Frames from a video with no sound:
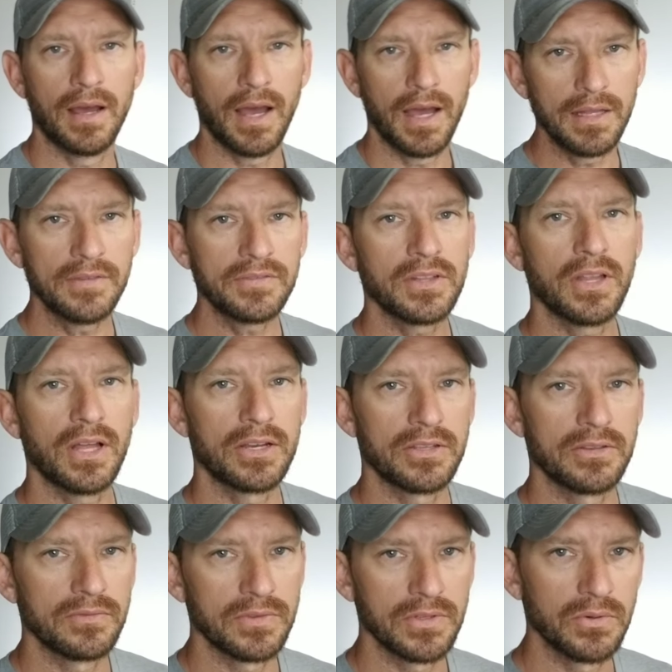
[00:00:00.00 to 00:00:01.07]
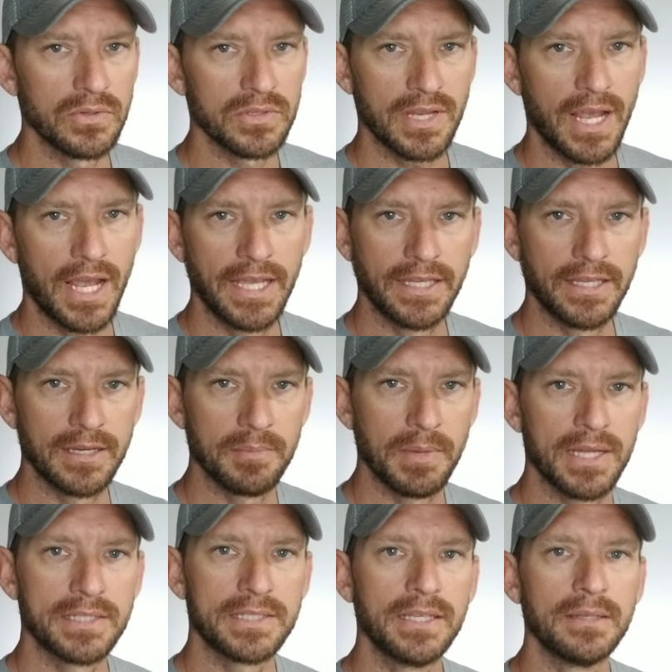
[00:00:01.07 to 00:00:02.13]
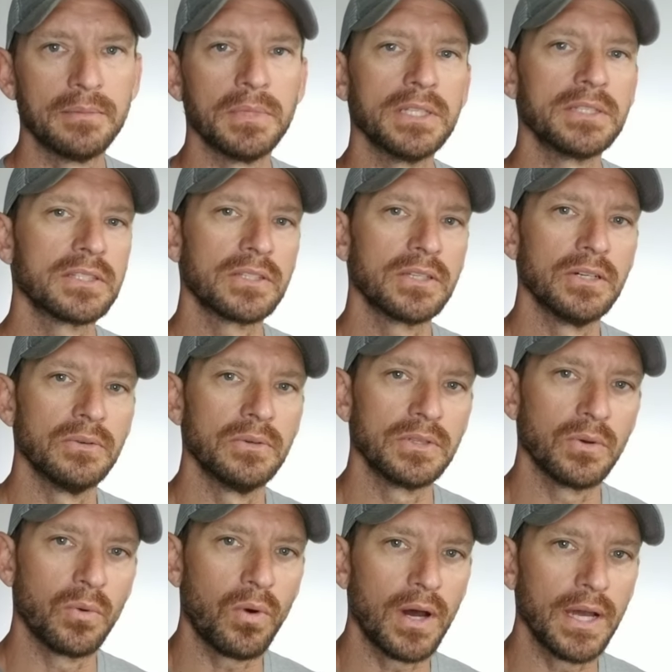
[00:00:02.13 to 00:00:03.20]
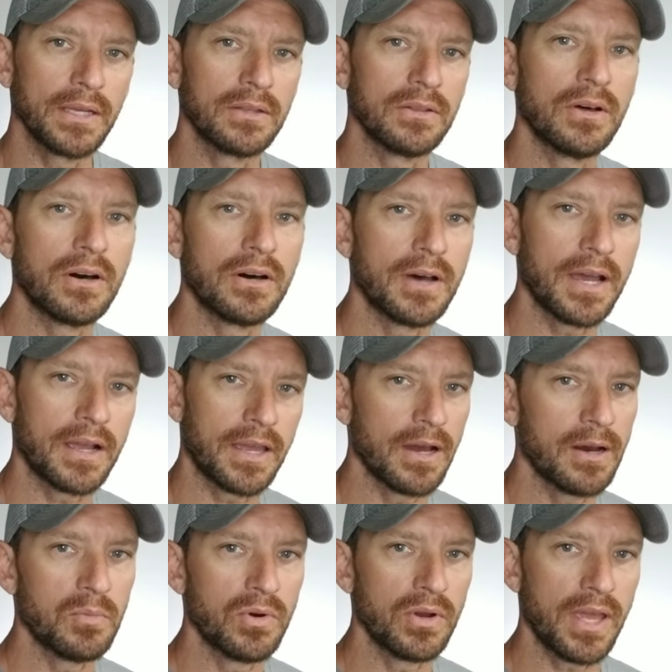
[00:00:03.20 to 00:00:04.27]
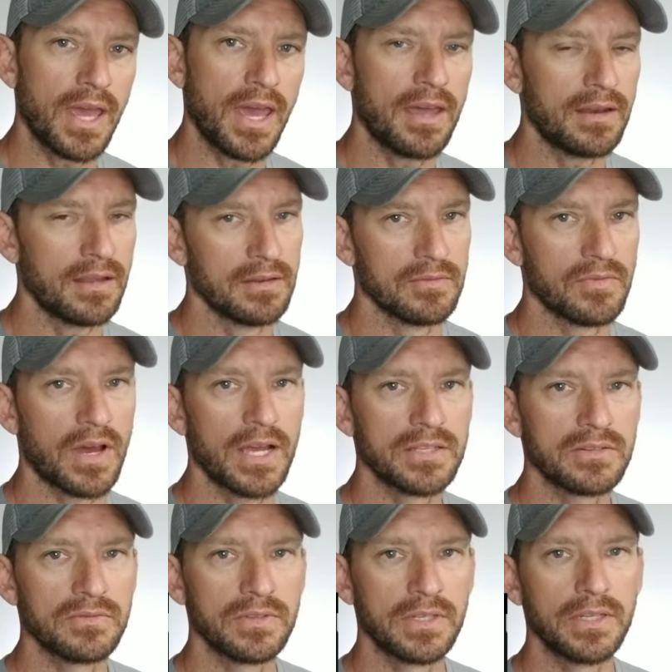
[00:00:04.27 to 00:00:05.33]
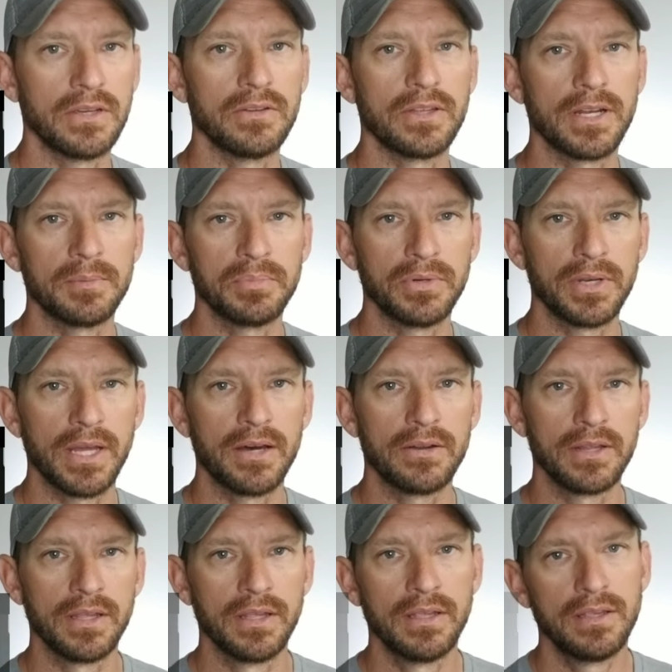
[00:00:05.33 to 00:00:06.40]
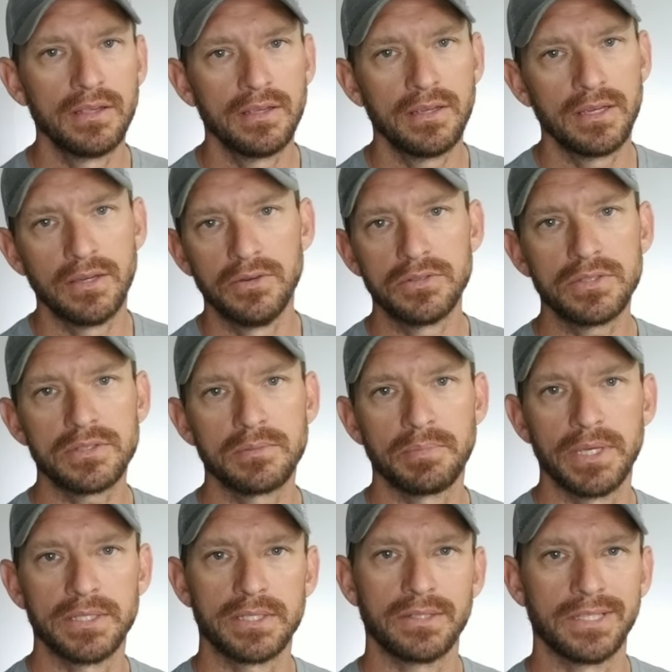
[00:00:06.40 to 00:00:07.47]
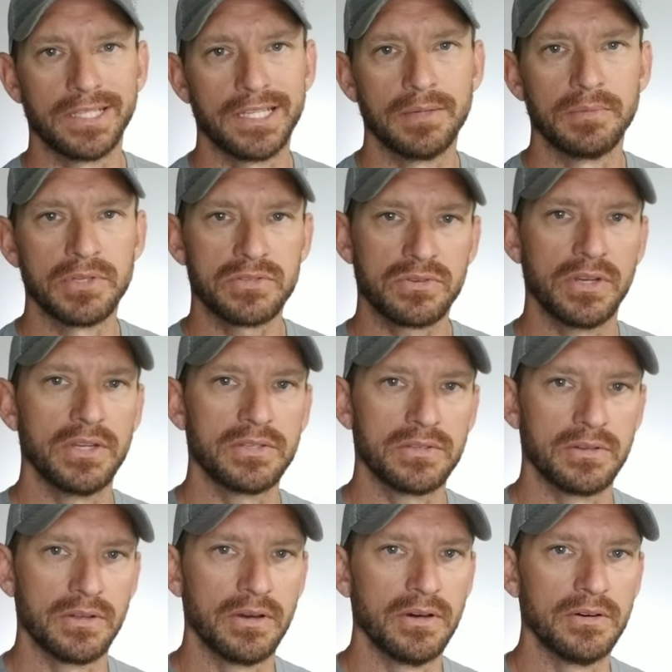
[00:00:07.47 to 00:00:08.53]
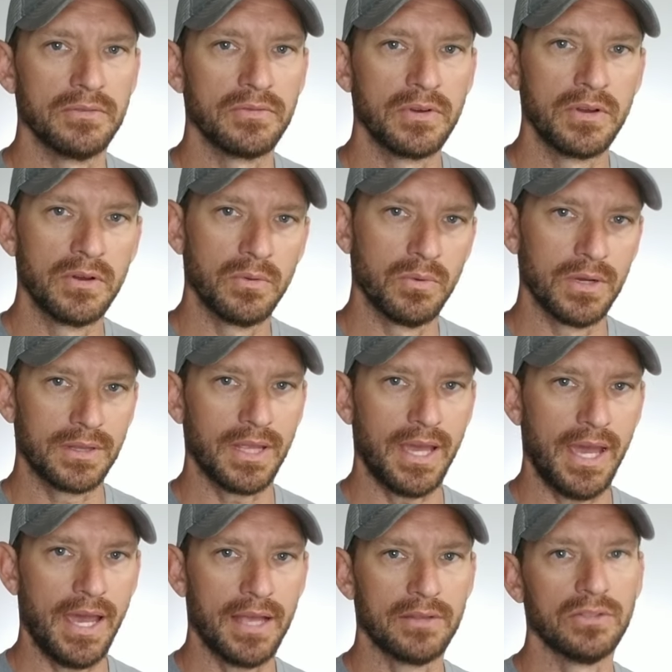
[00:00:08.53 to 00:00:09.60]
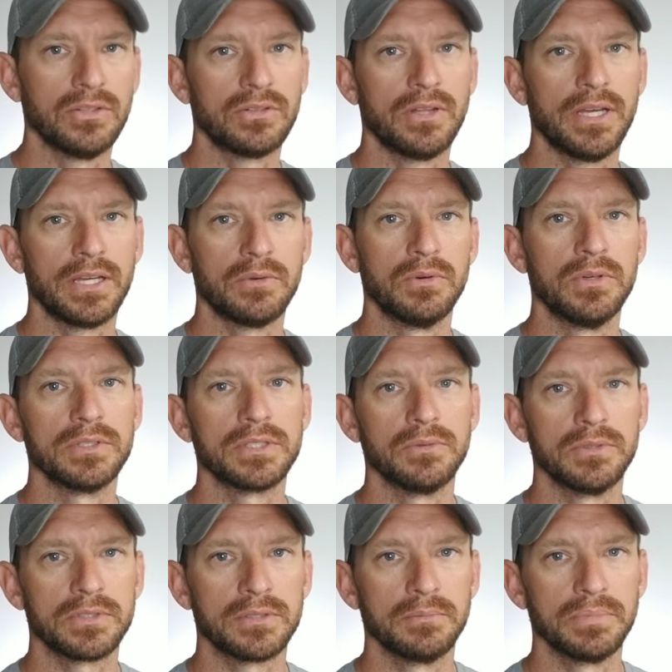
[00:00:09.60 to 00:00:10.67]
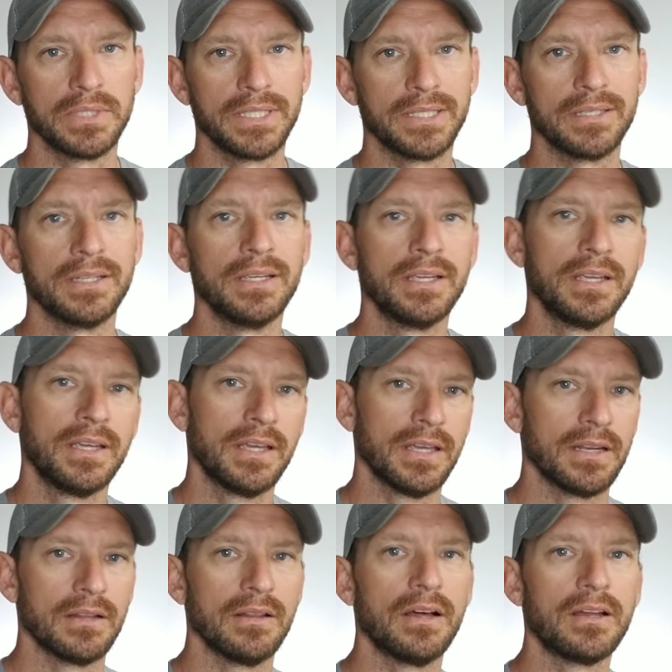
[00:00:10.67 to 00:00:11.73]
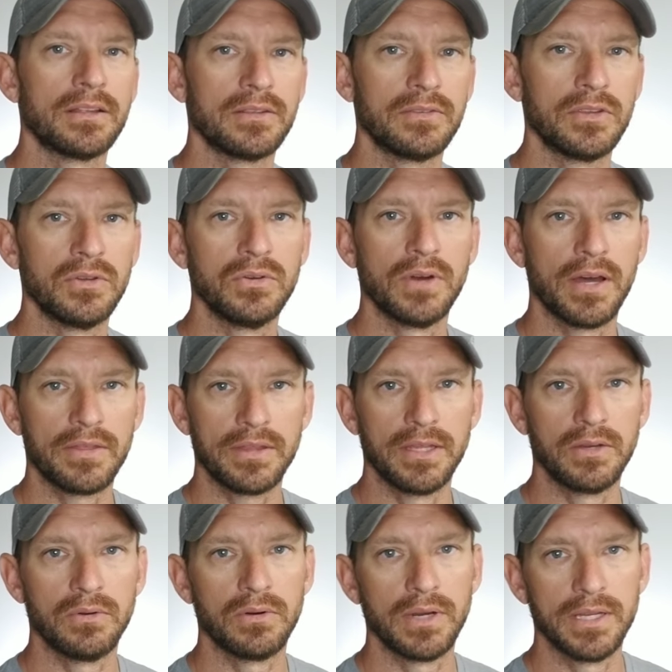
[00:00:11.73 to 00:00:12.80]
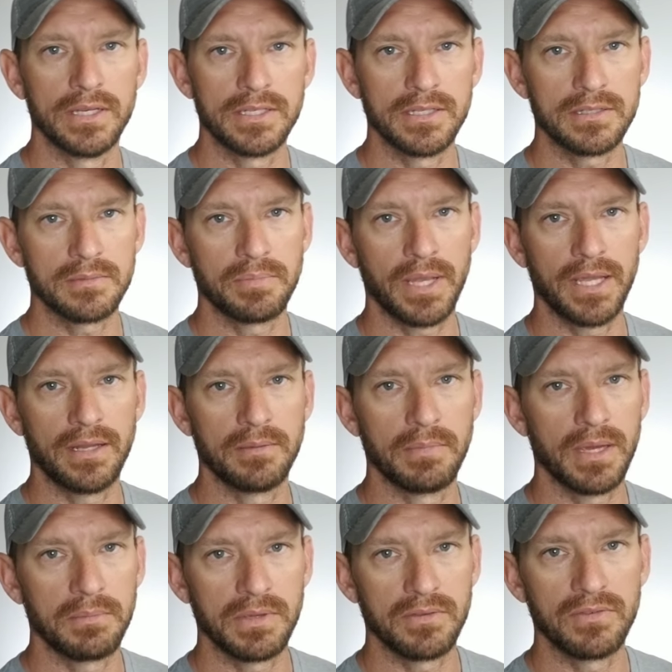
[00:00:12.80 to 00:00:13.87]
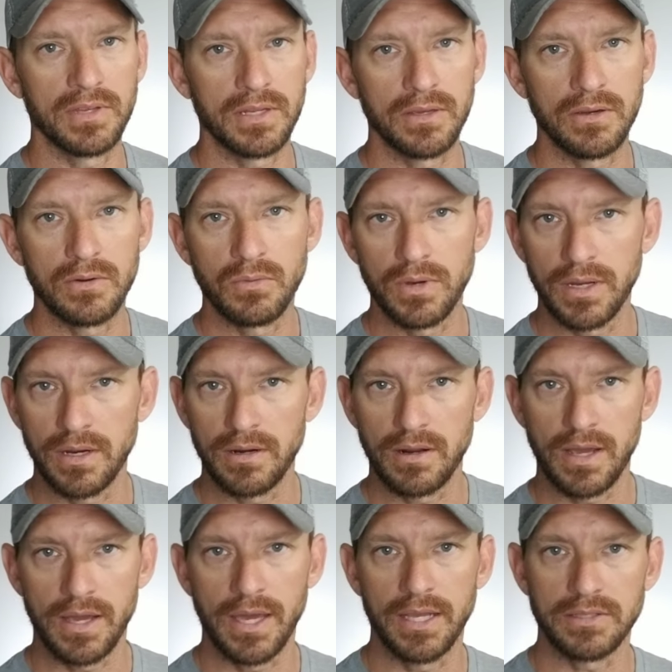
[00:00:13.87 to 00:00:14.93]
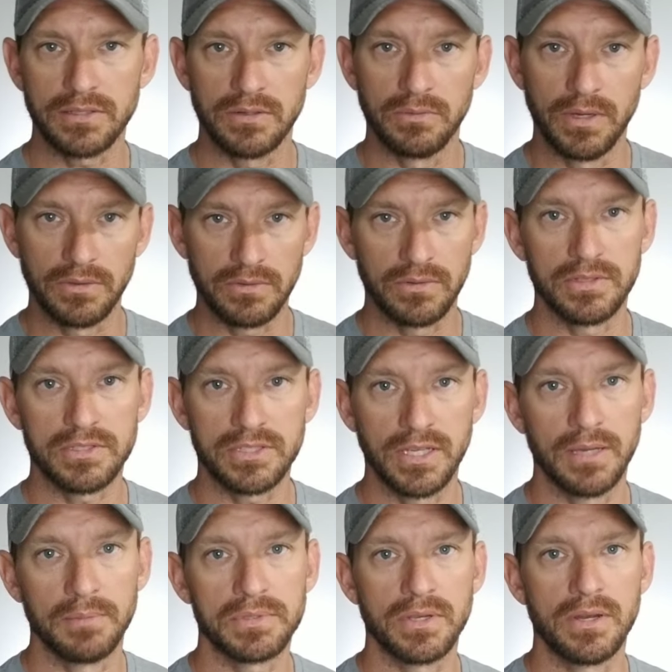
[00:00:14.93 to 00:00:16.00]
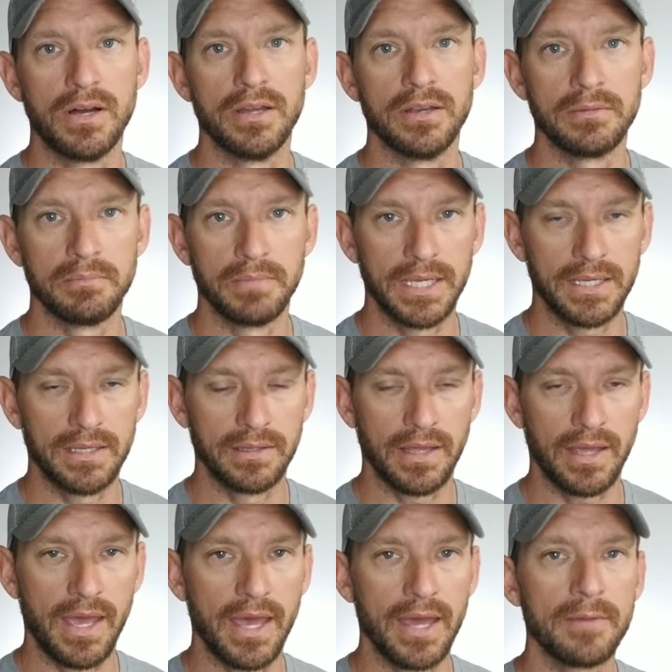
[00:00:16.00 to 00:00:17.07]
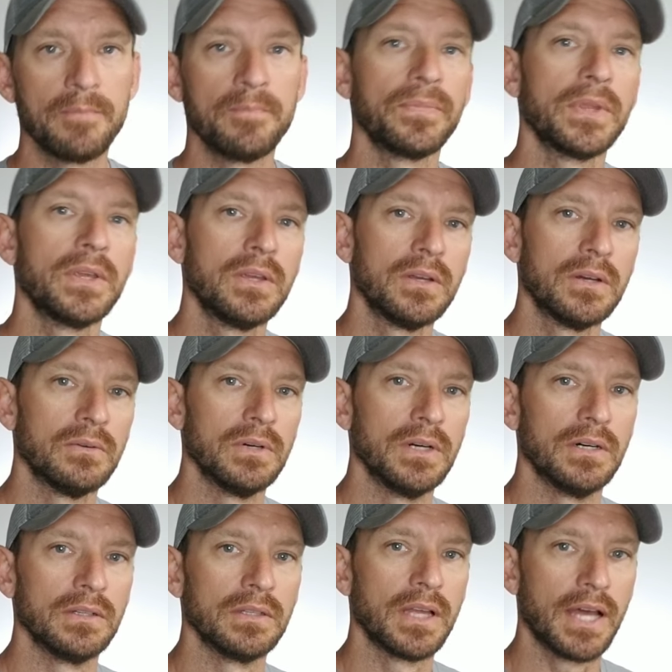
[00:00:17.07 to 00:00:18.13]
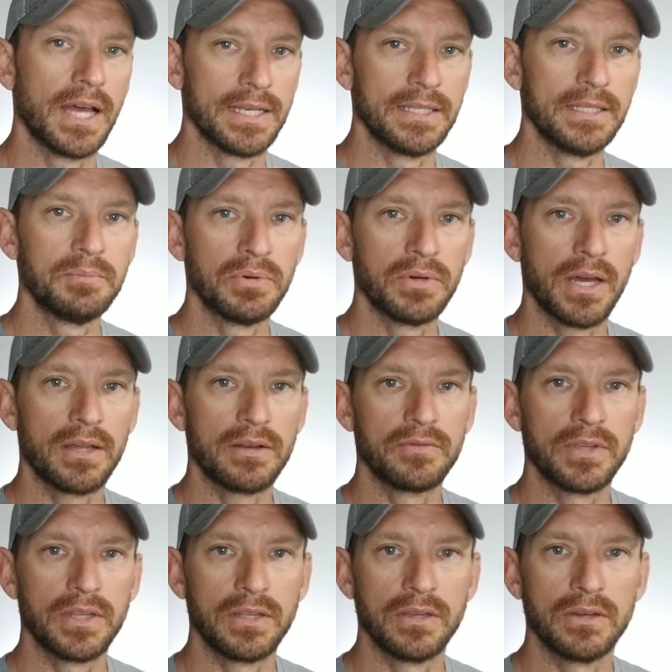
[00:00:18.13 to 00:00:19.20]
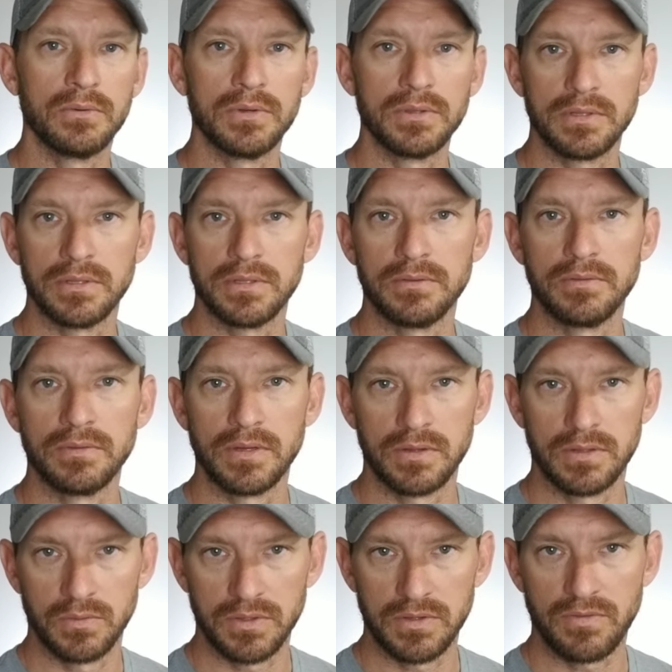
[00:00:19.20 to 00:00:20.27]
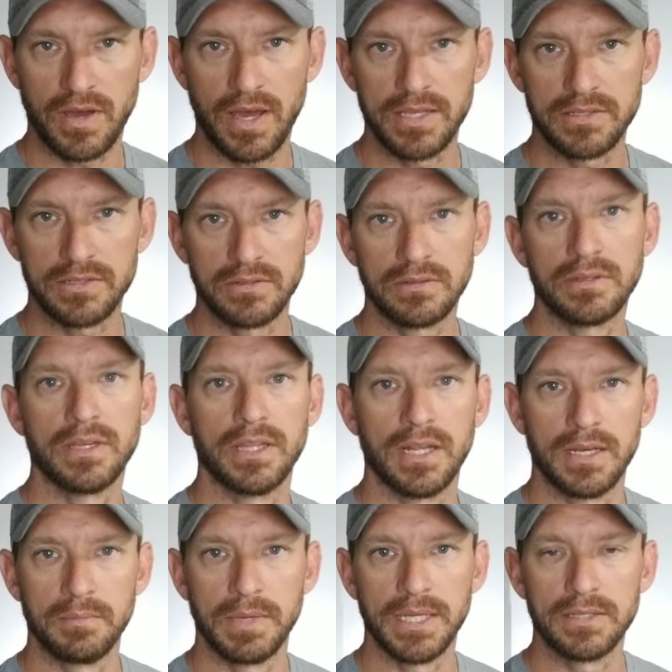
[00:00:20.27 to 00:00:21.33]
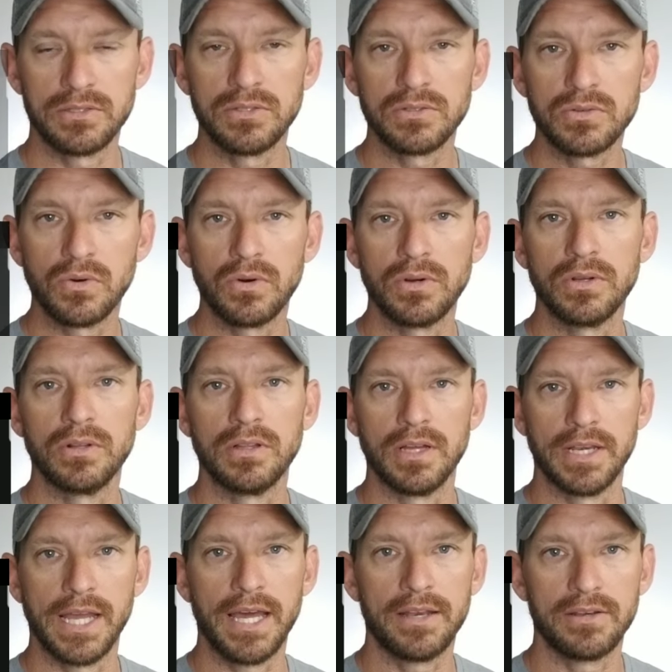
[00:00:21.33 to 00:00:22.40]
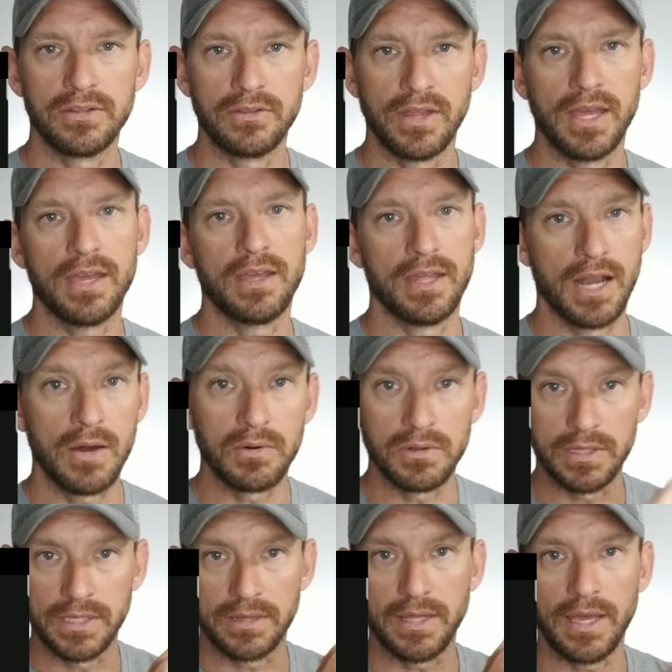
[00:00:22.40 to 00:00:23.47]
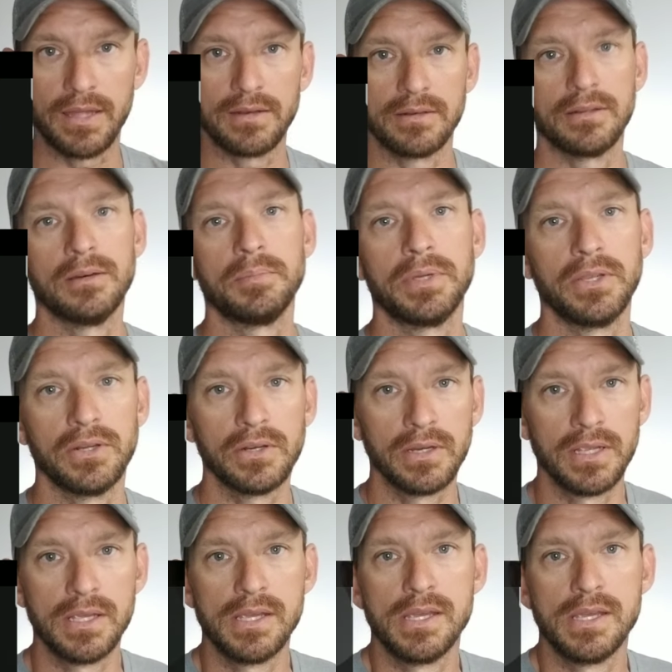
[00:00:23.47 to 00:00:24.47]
I left a lot of you viewers hanging about 10 months ago with the White Claw cowboy hat and the visor video that I put out. It was just basically a demonstration of what the hat looked like once it was completed. And a lot of you, I think, were anticipating maybe a video where I actually went through the steps on making the hat. Well, I did put out a video with the visor, and I made a tutorial on how to do that, and I will link that up here